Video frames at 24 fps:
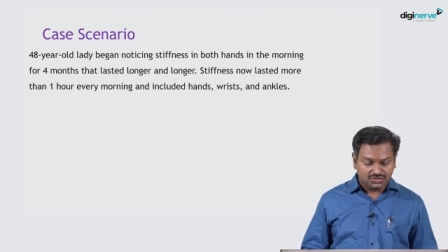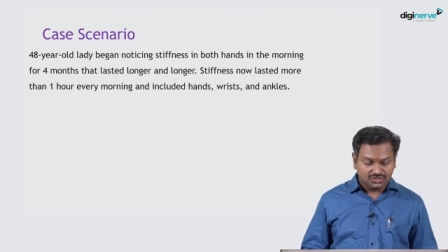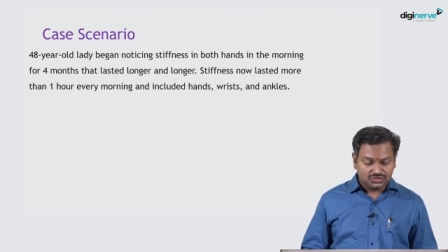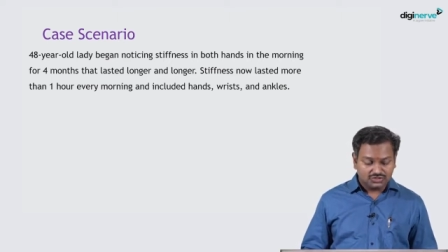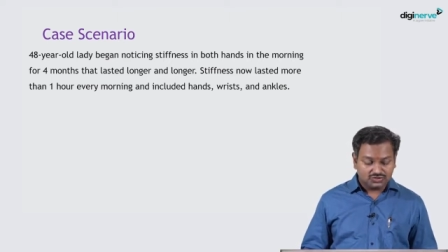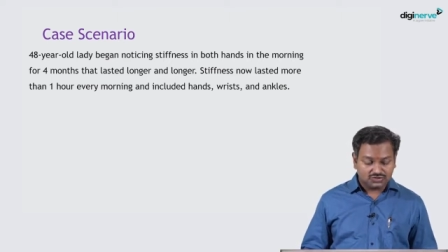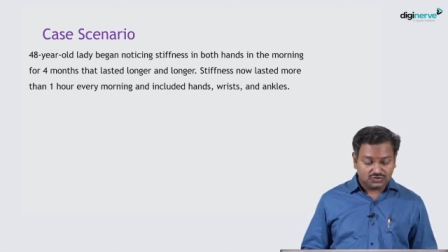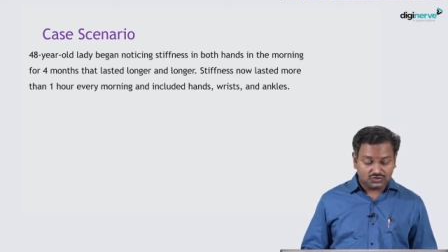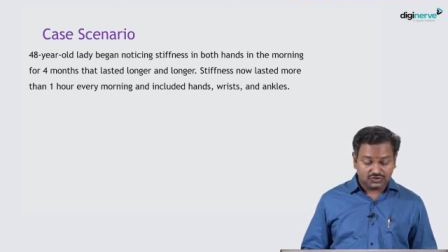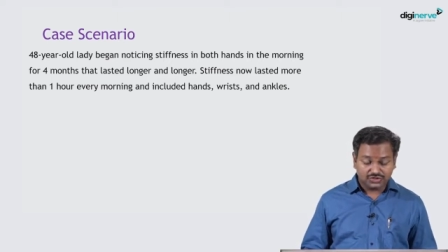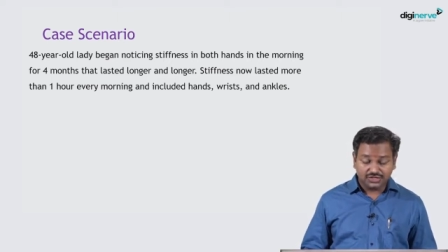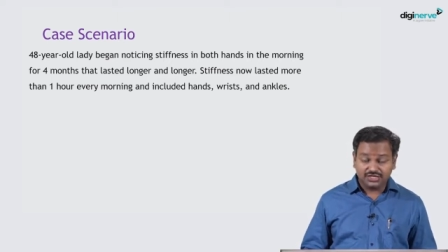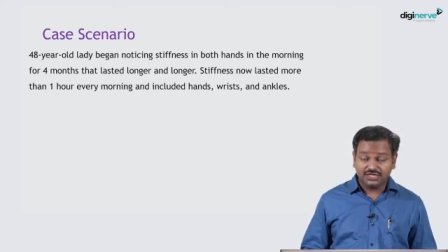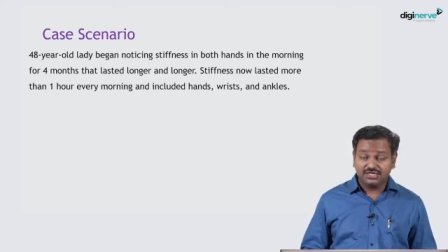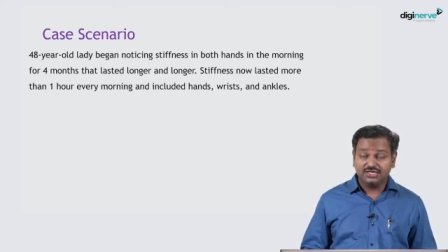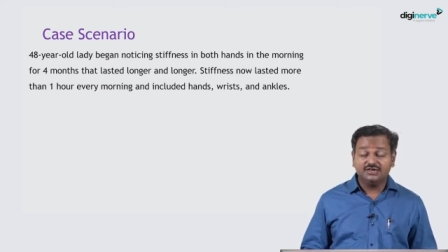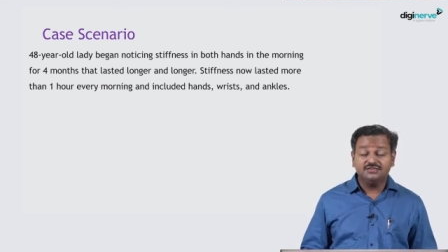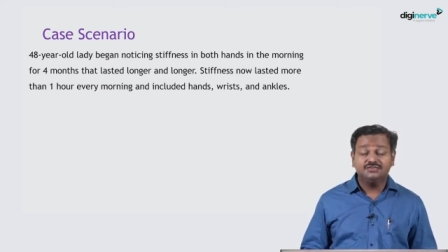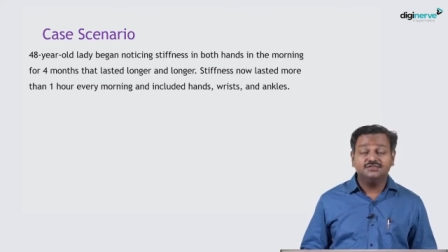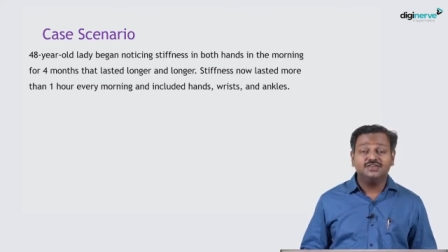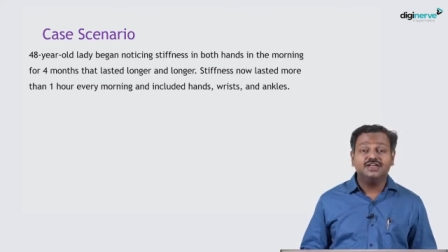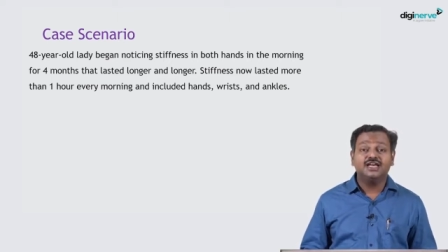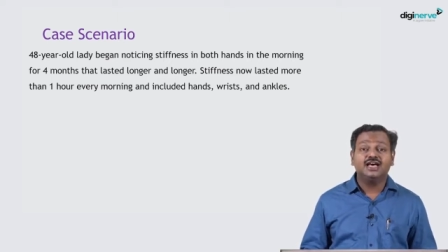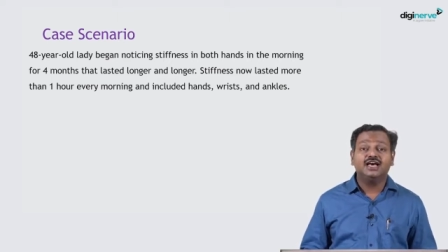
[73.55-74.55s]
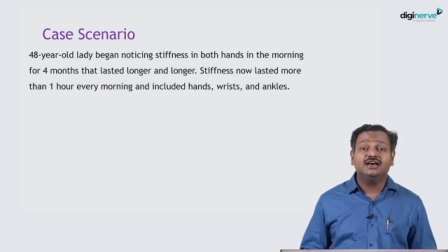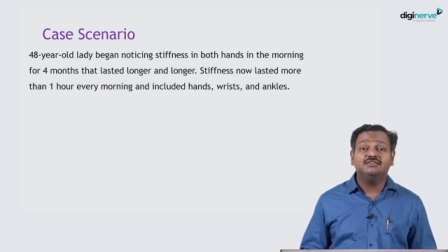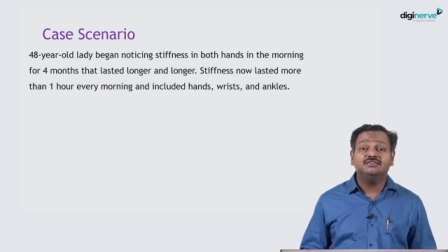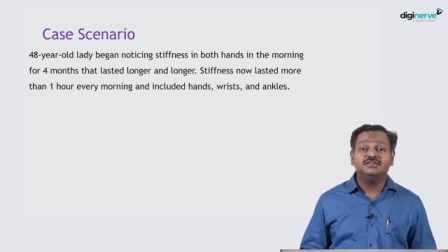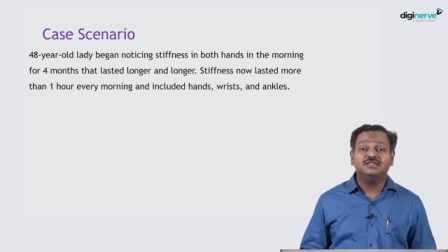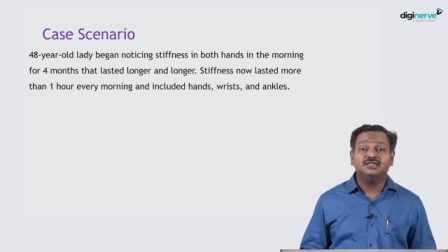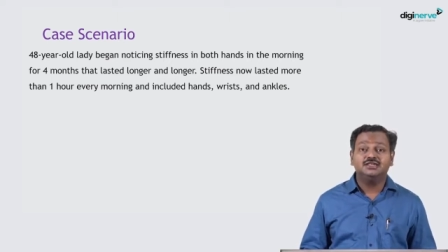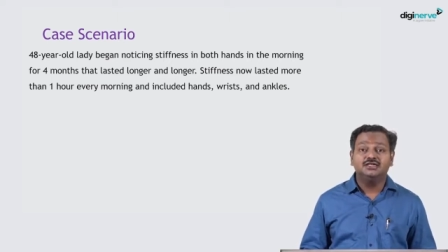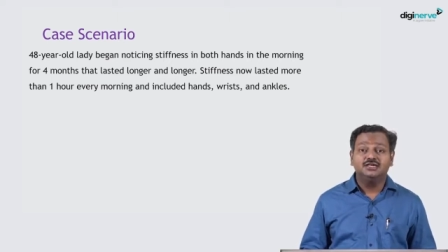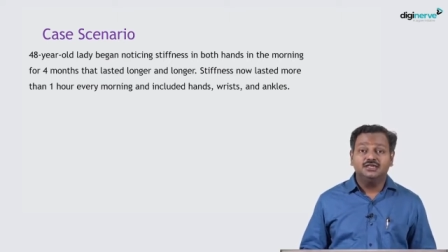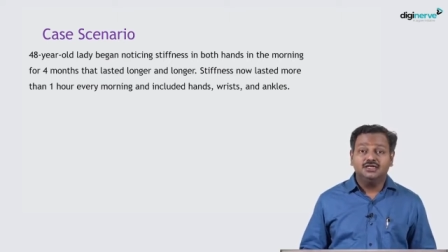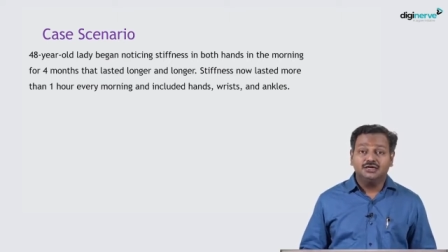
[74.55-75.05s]
So here we have
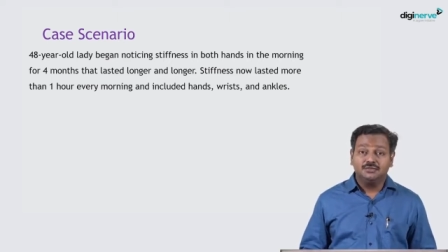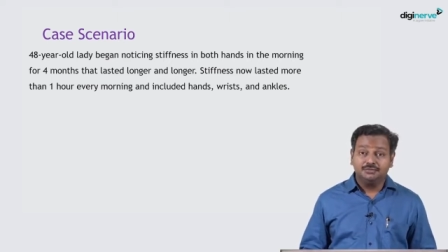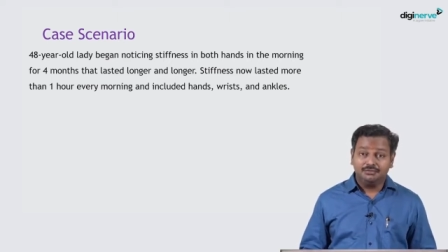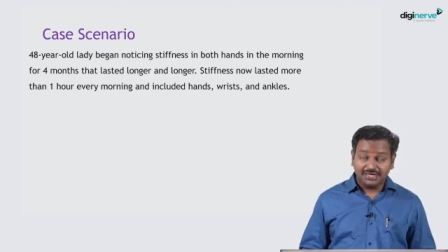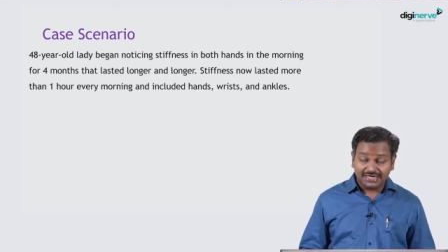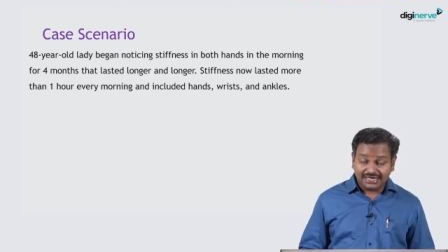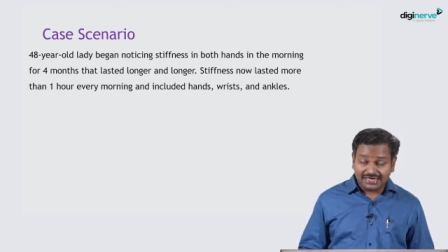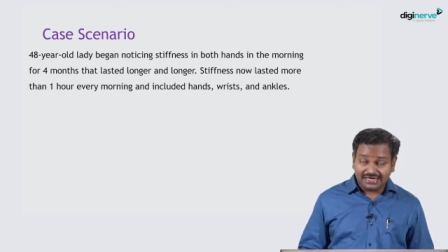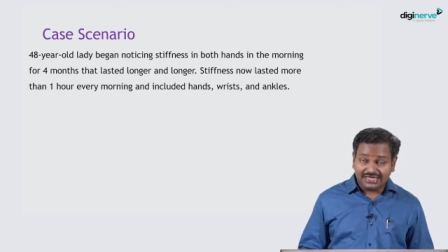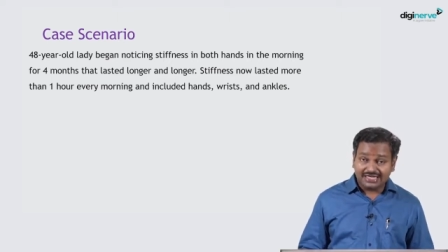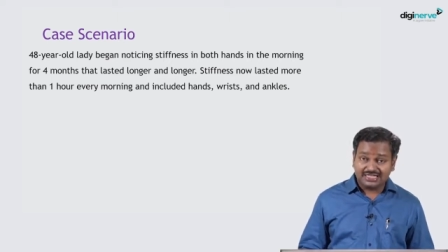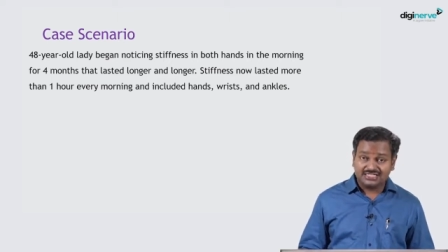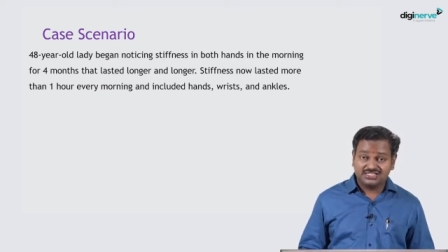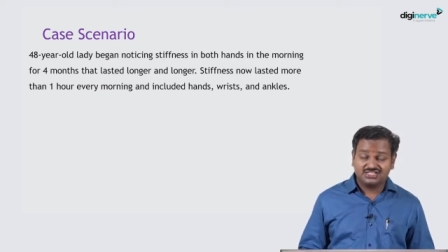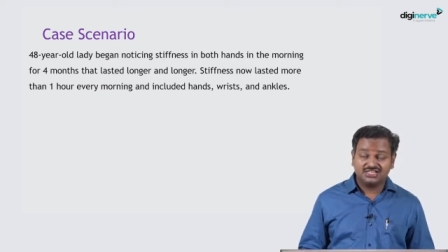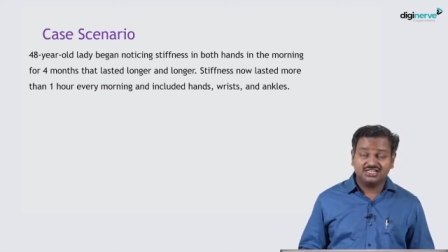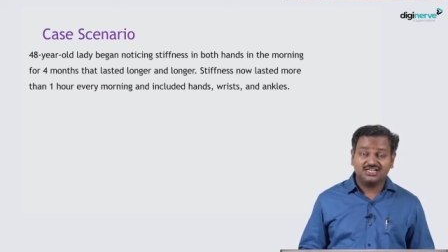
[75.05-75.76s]
a middle-aged